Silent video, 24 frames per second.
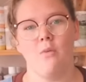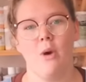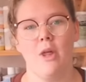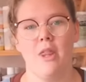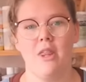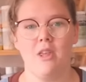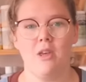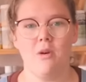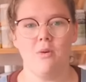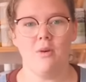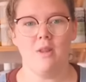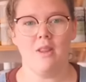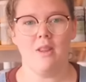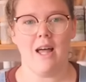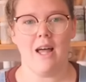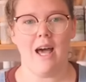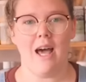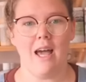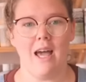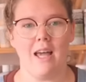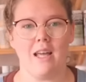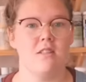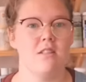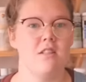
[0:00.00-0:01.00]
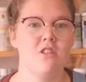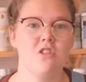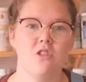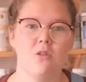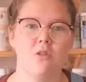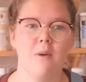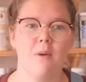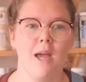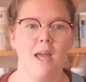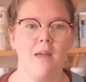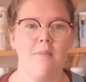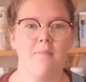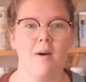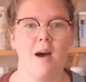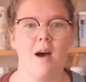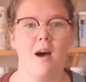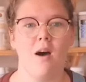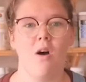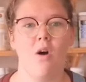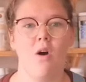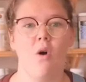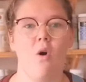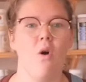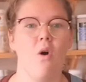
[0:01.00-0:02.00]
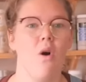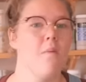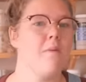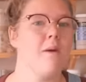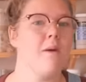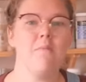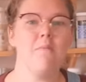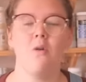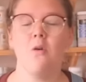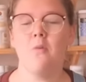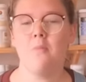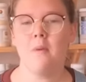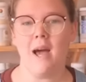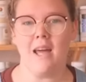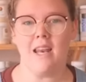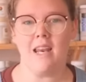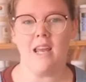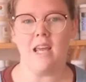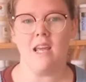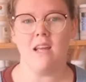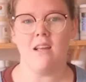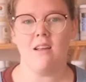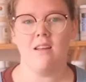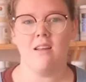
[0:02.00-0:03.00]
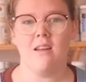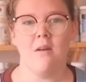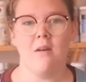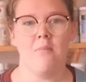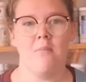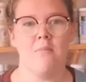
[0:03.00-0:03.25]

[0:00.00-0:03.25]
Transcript: whether you would like tissue paper or a bit more padding